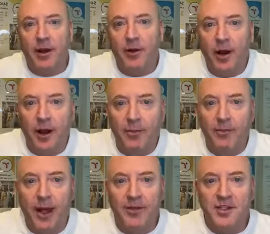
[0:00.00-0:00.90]
running up
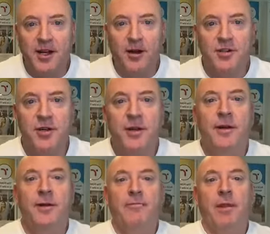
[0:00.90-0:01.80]
and down the stairs.
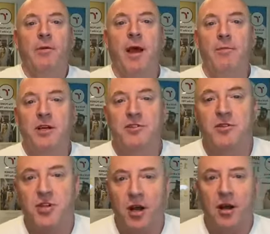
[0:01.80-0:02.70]
We got
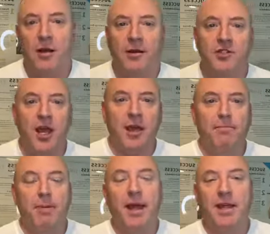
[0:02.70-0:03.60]
Mr. John
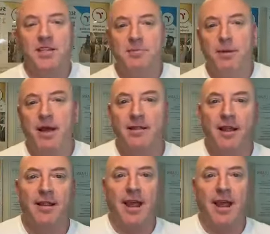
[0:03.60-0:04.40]
J.P. Smith in